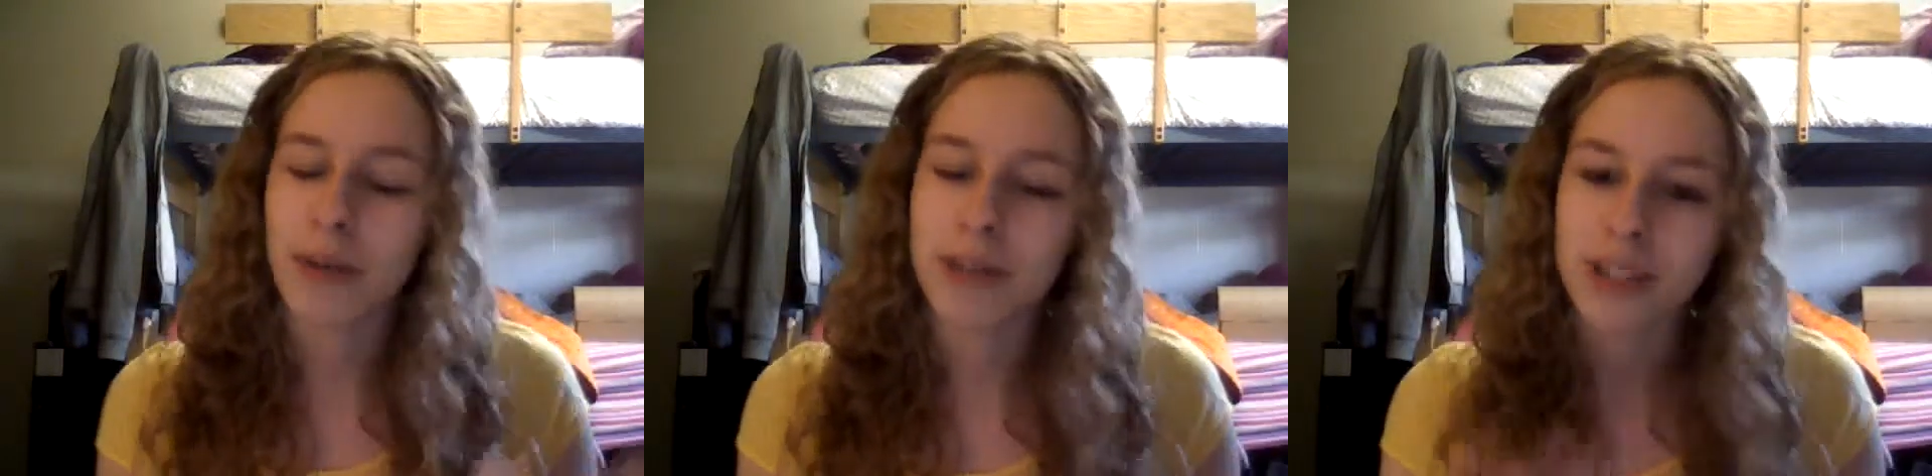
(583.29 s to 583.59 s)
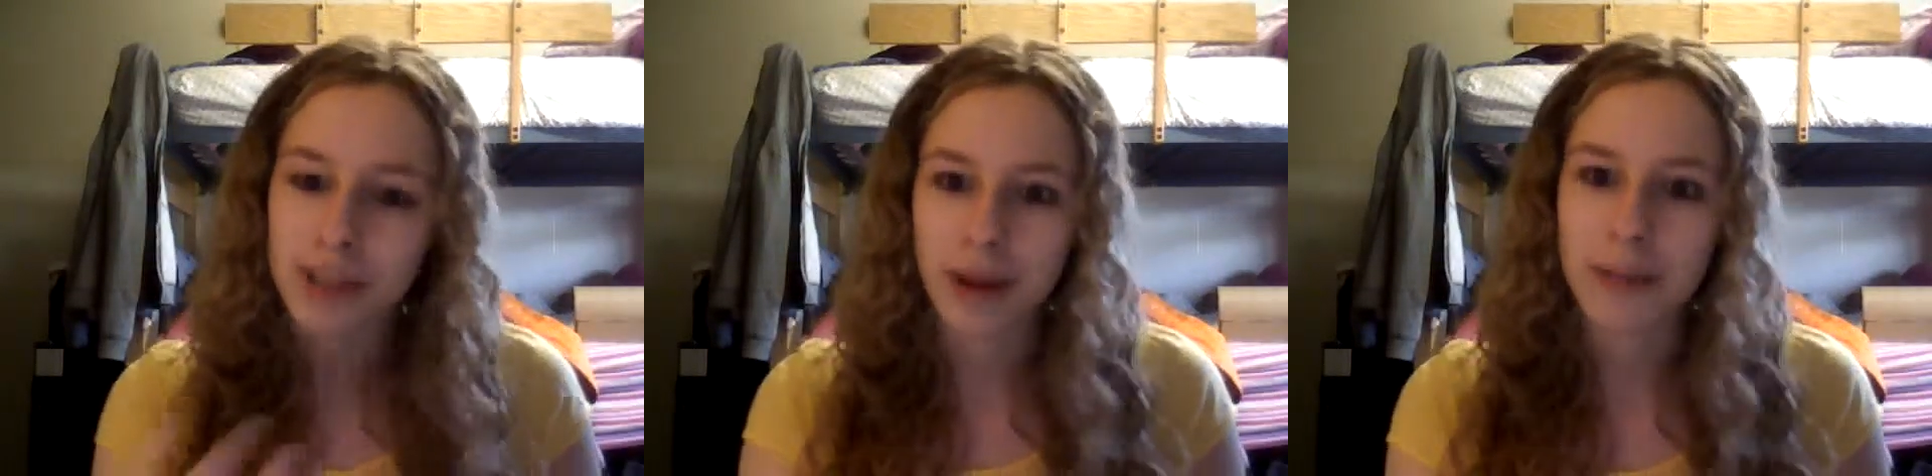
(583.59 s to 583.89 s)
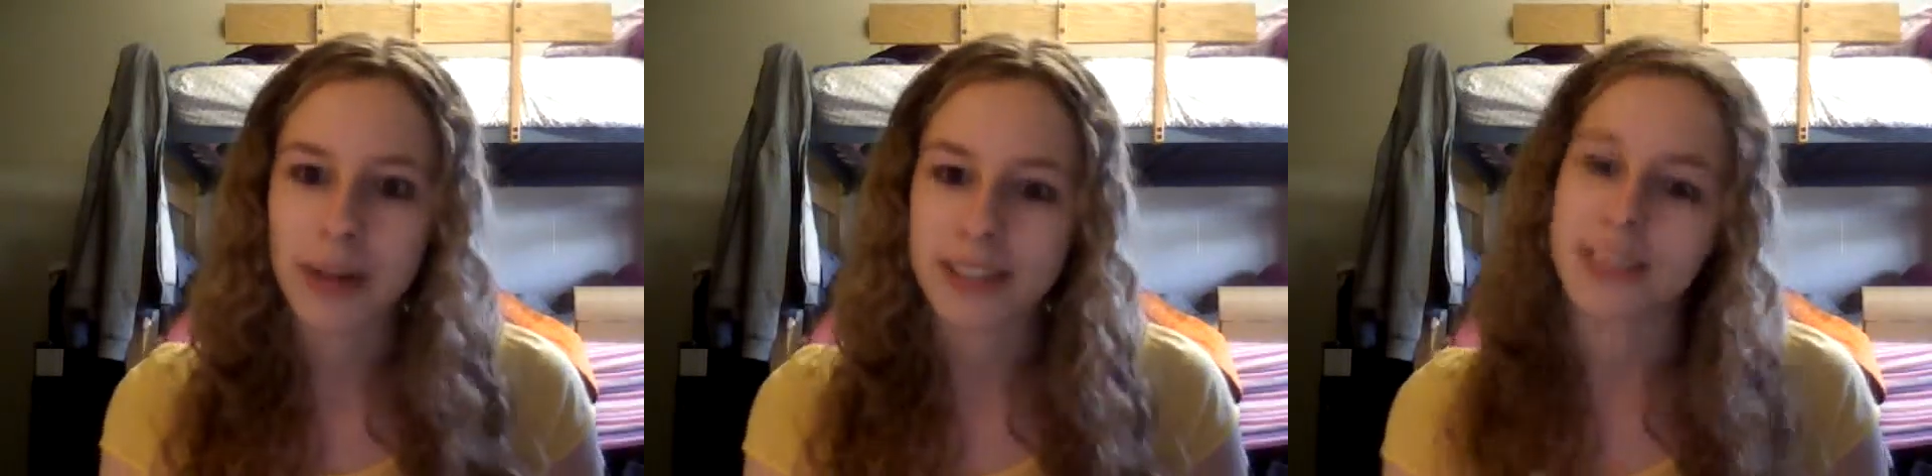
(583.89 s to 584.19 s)
but just the way
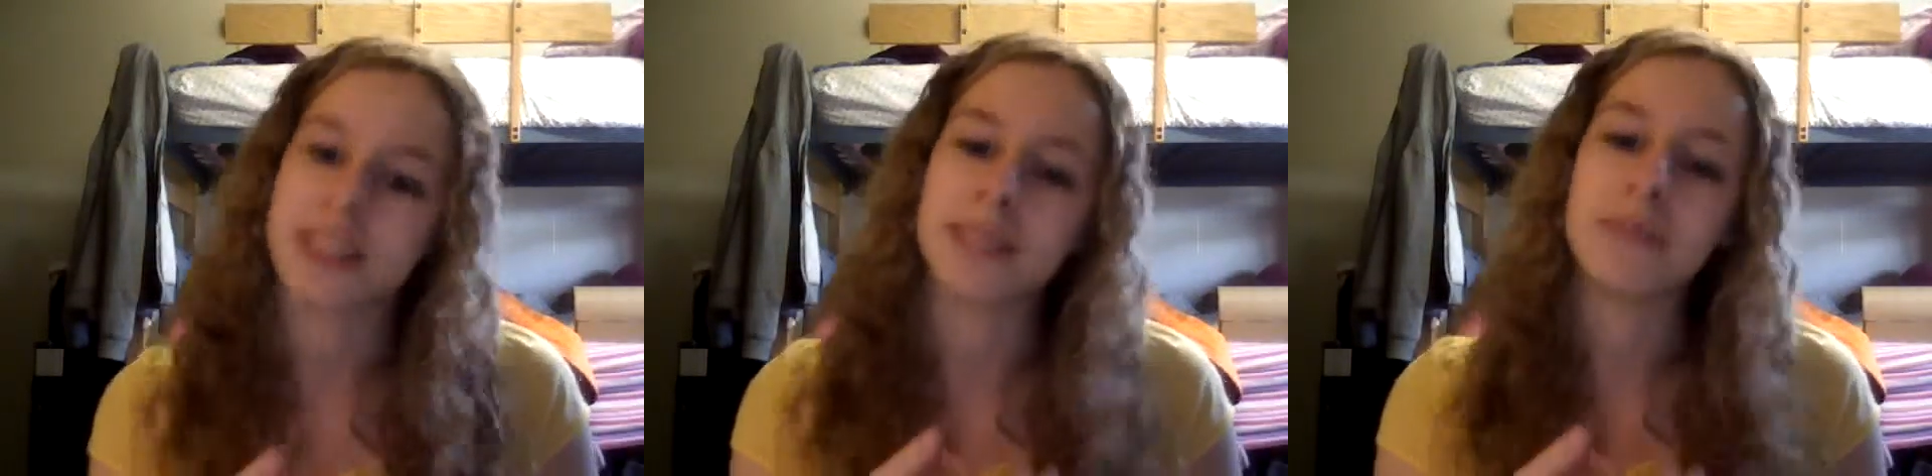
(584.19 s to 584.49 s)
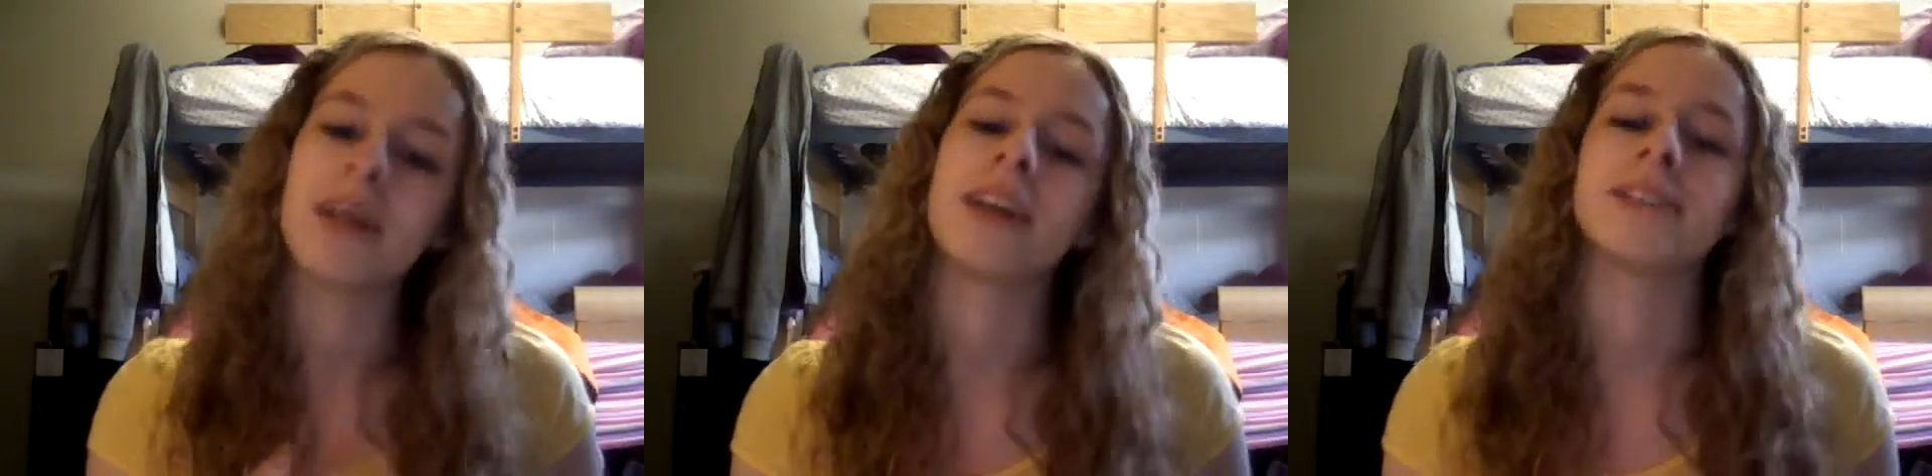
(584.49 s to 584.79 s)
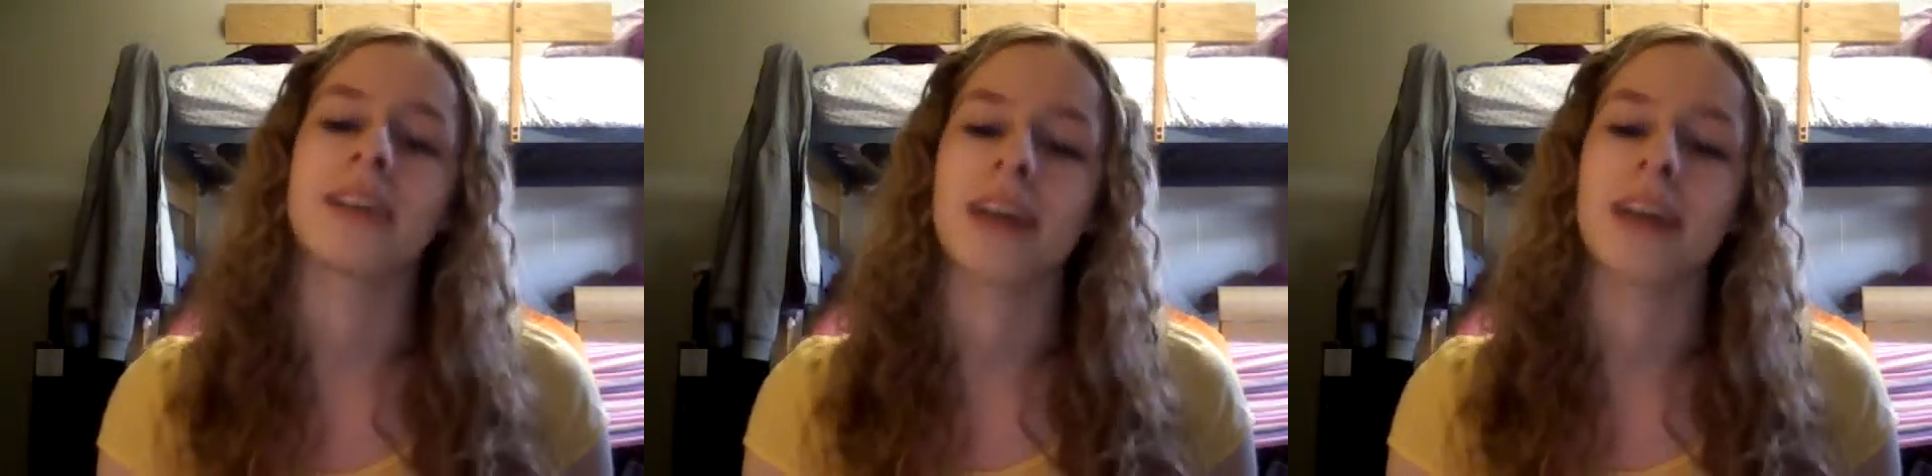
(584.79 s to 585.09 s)
it makes it seem like
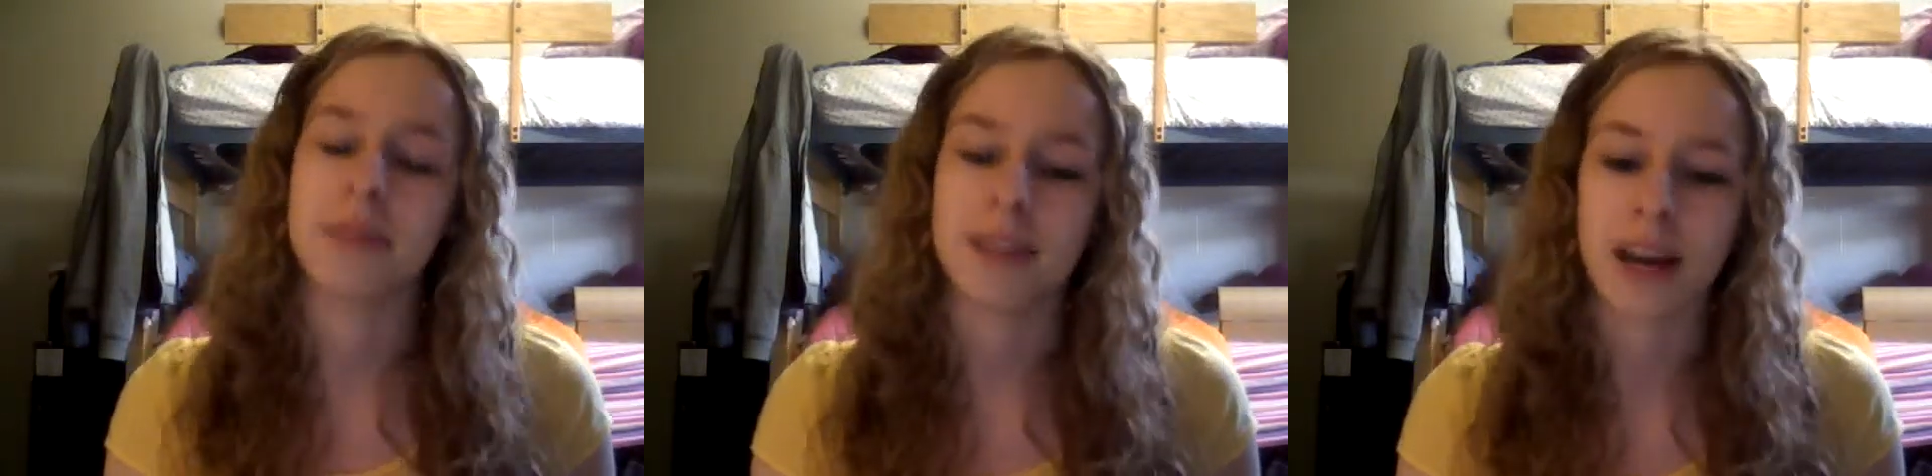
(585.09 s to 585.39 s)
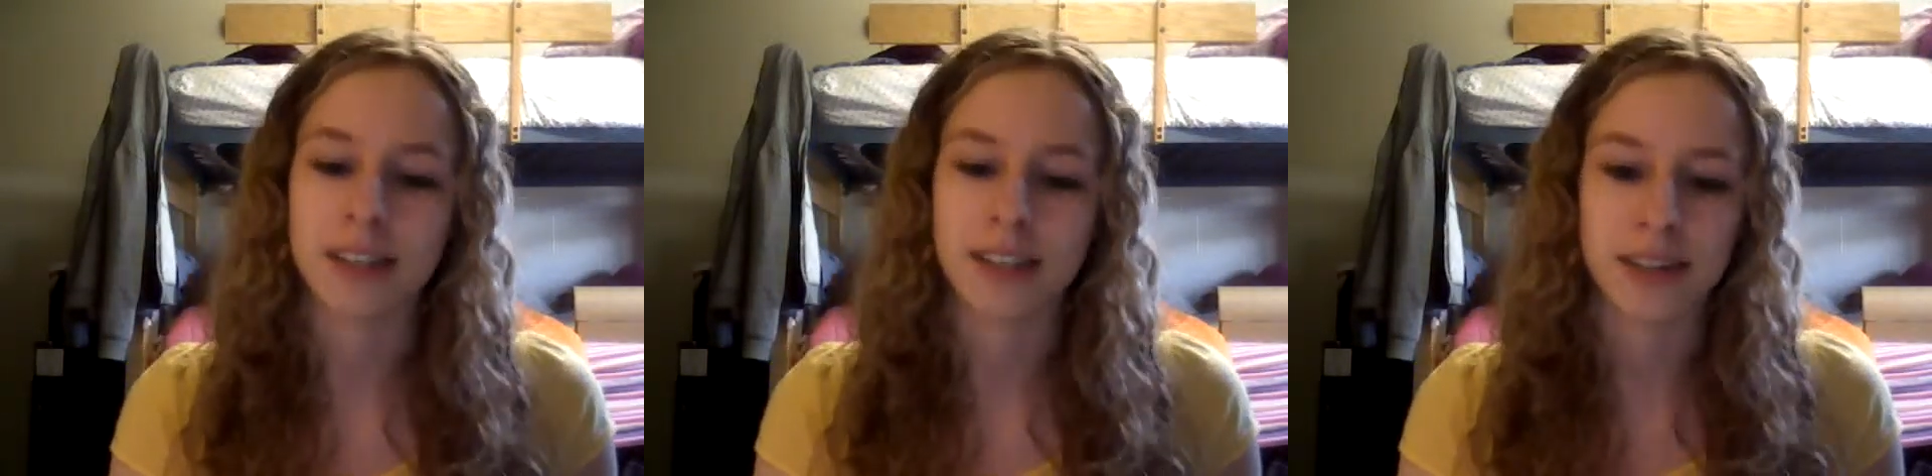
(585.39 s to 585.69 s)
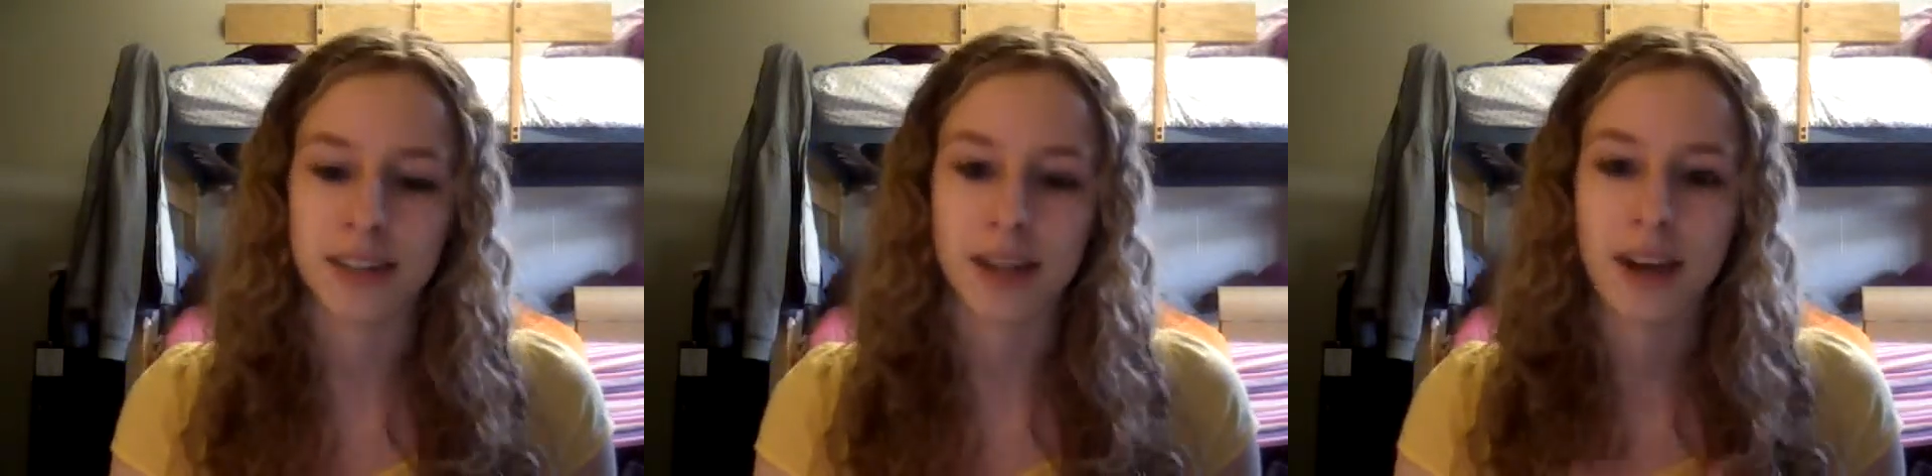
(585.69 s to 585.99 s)
he's like hypnotized her
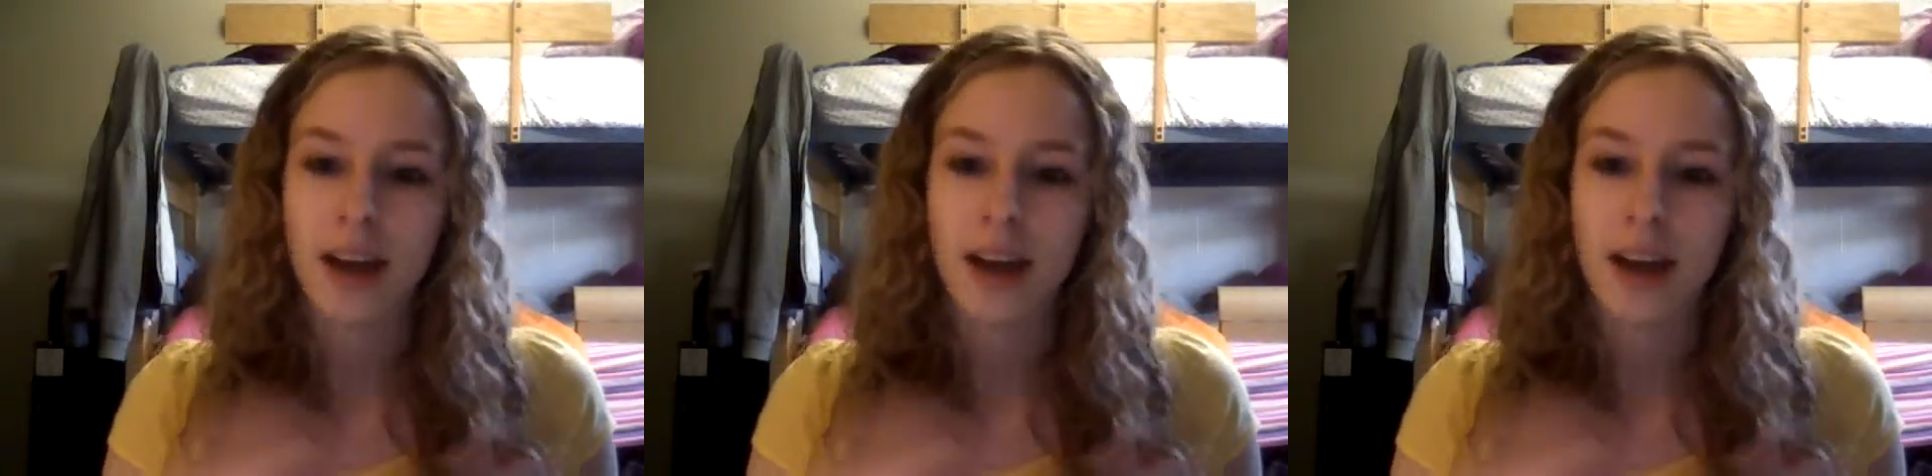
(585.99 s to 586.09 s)
and is